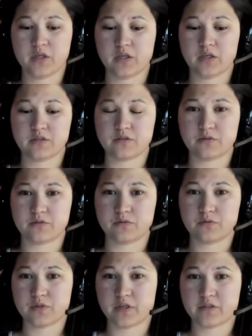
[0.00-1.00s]

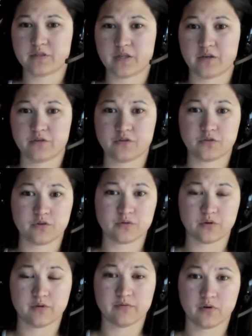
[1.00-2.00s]
into like standard short
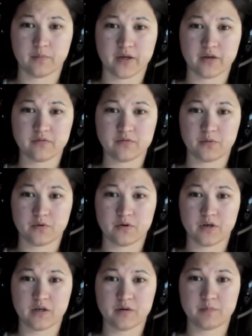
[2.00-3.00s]
story format
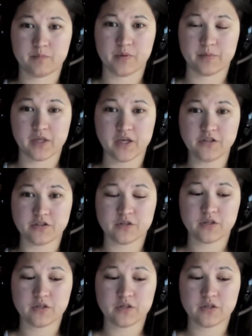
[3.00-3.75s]
for publication.